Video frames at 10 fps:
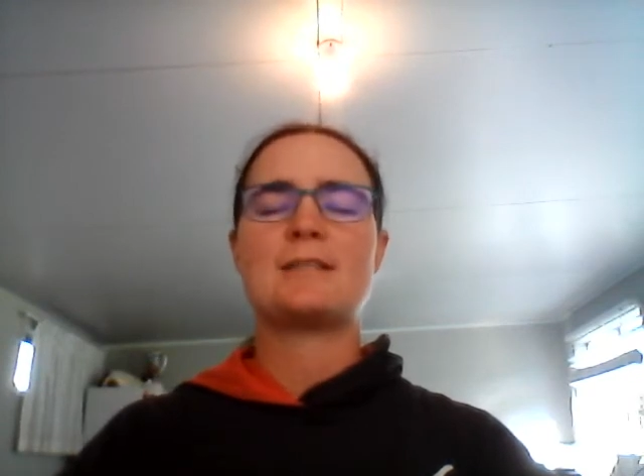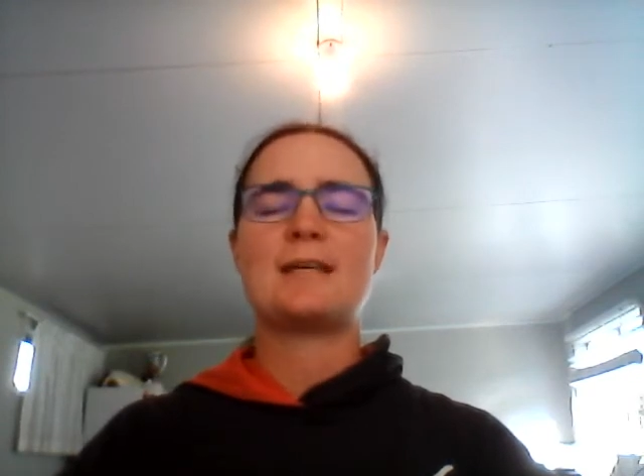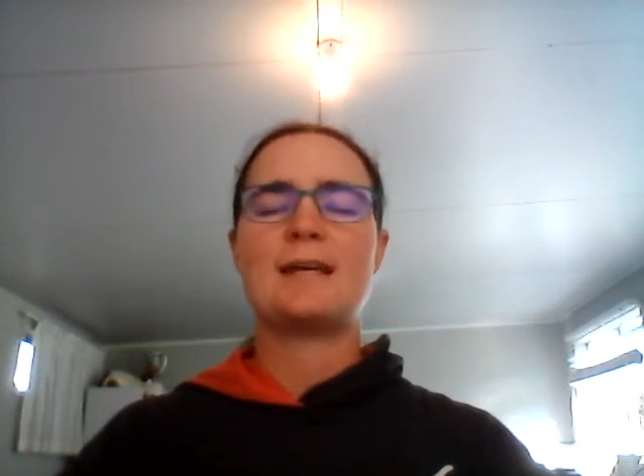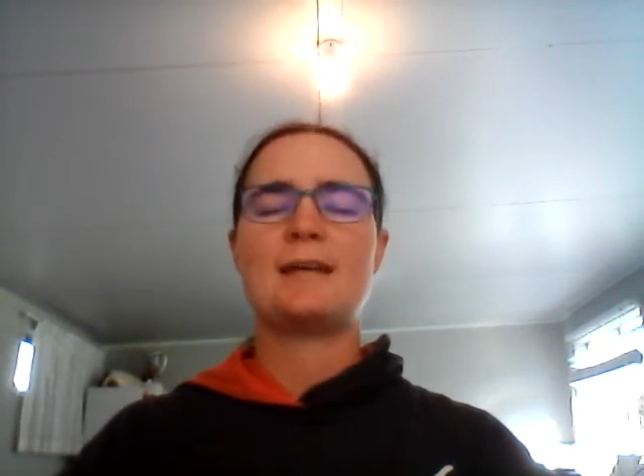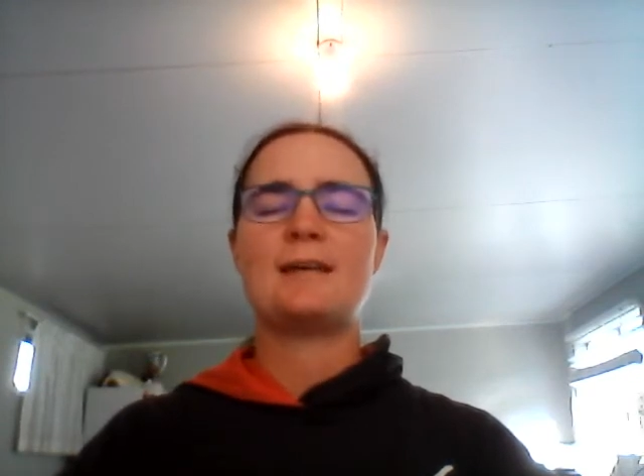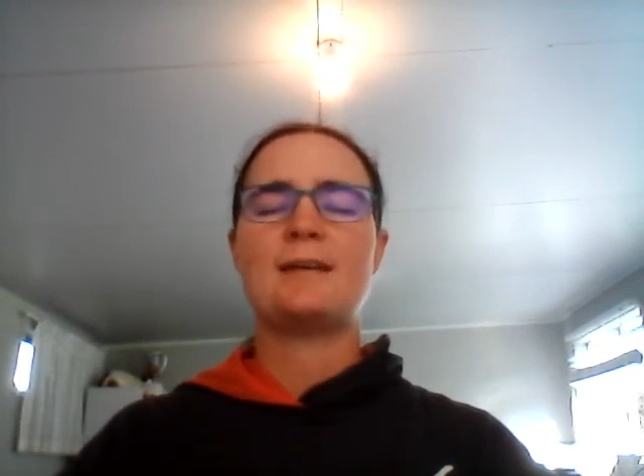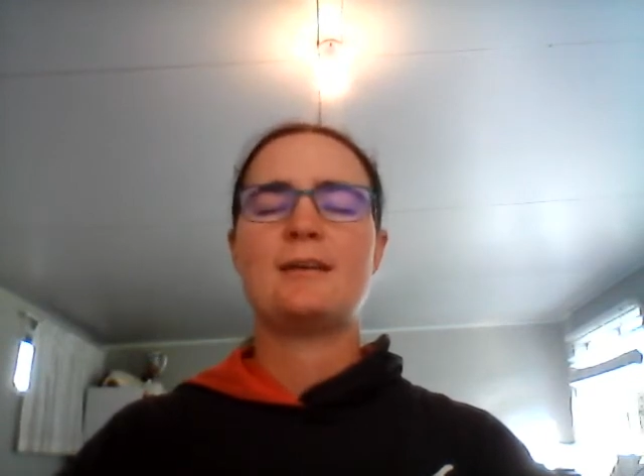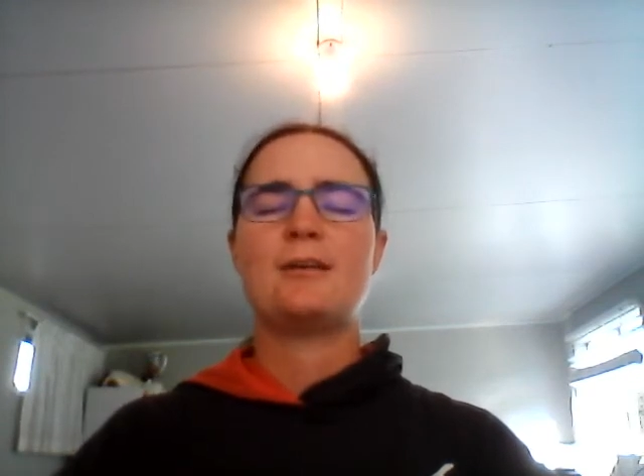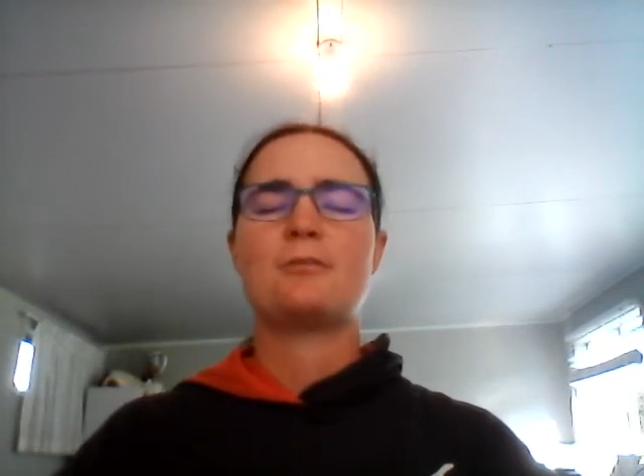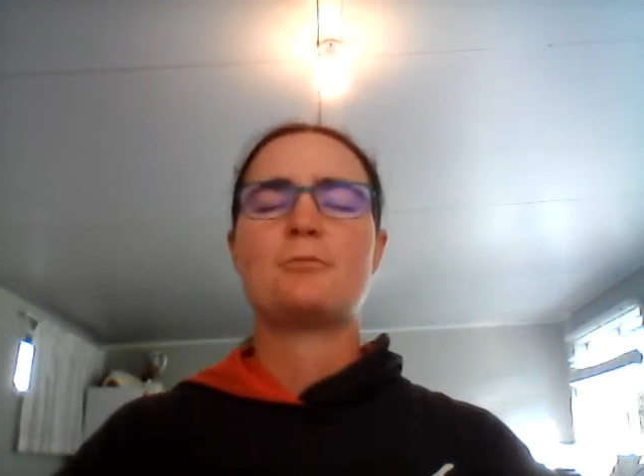to take,
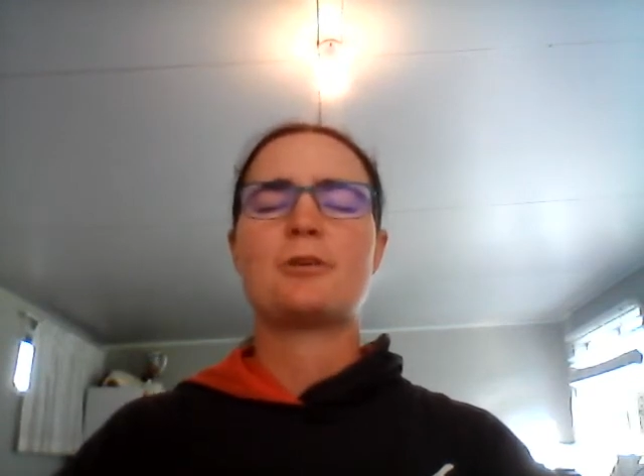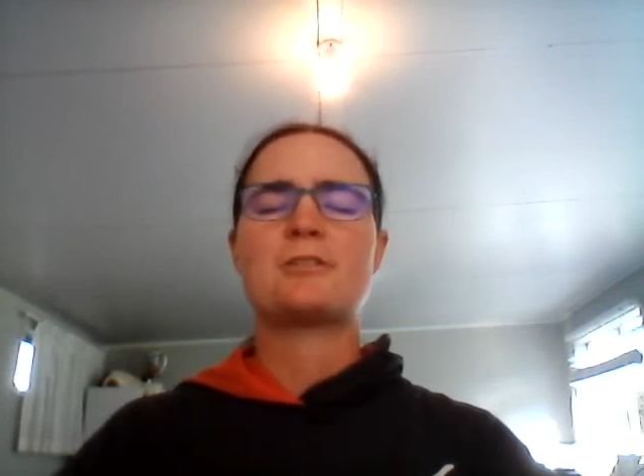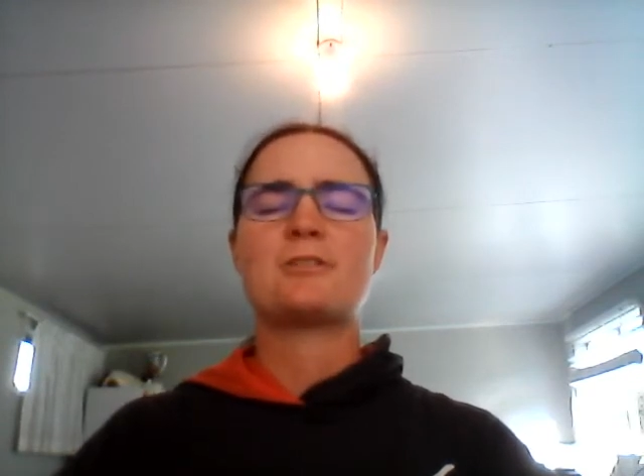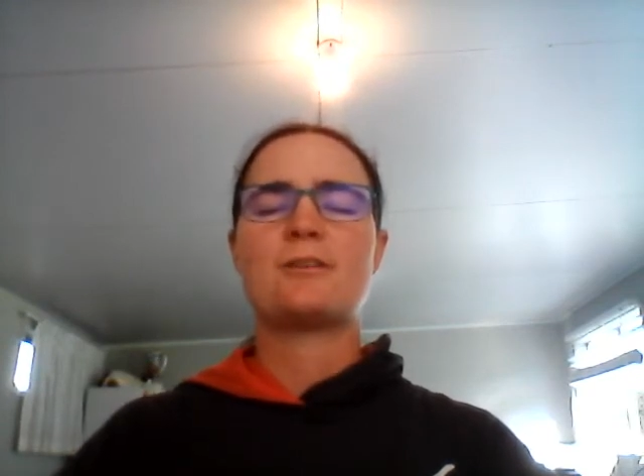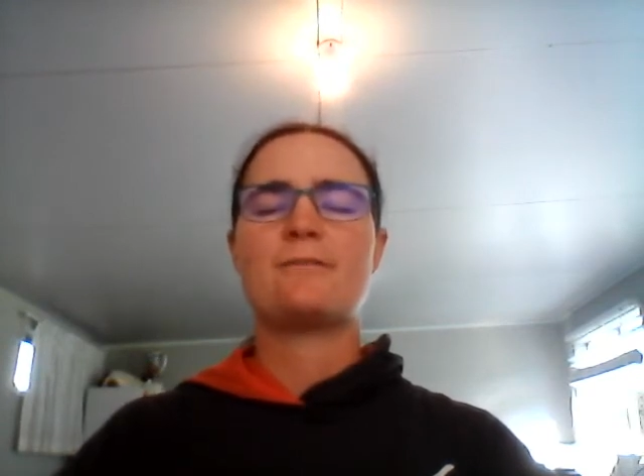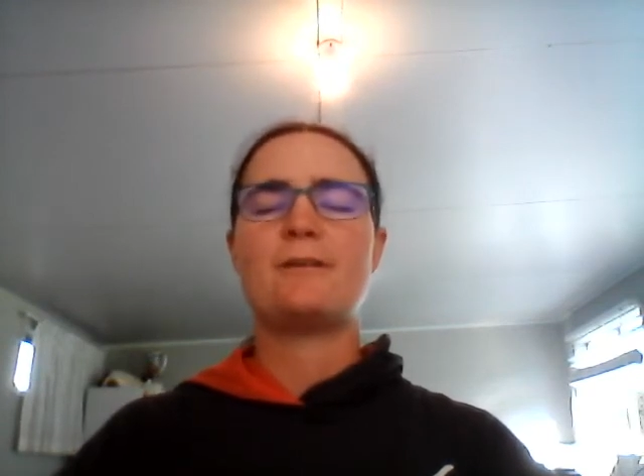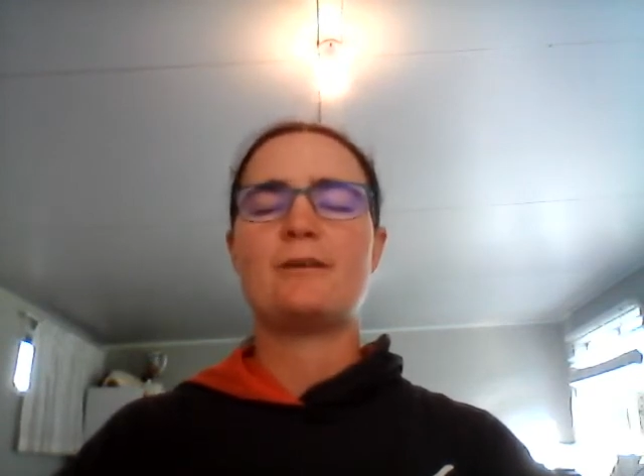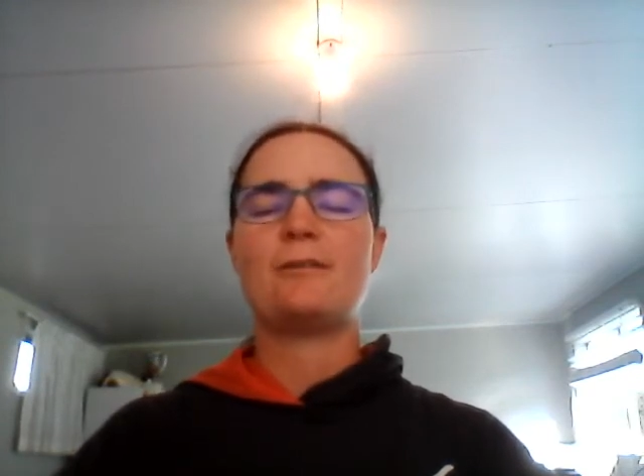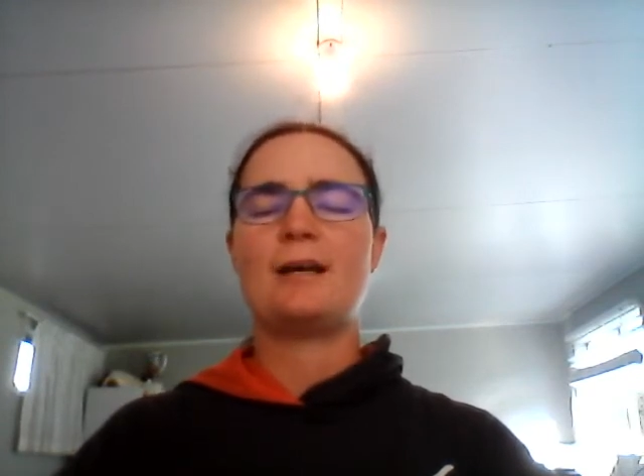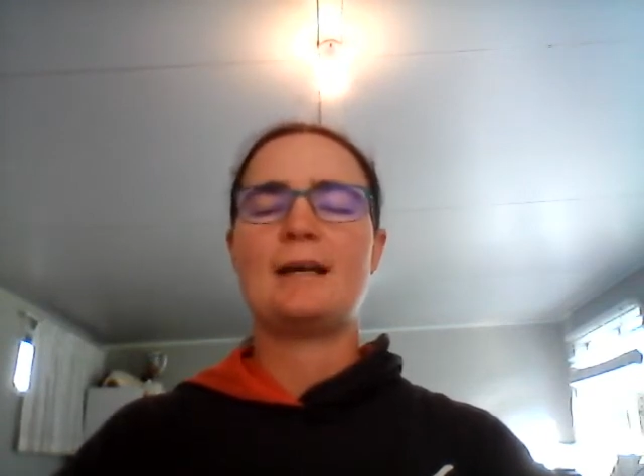what it's going to
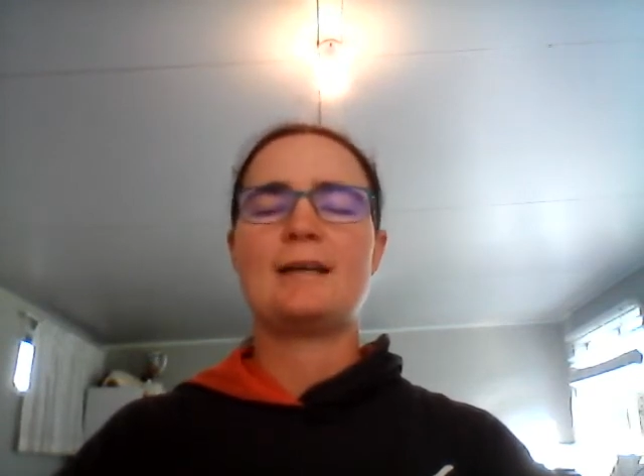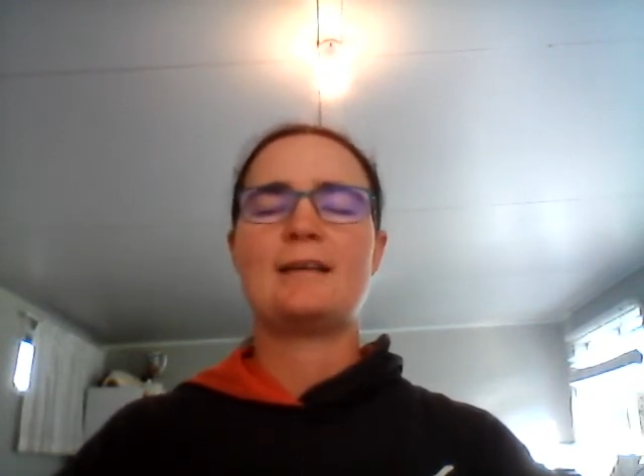feel like,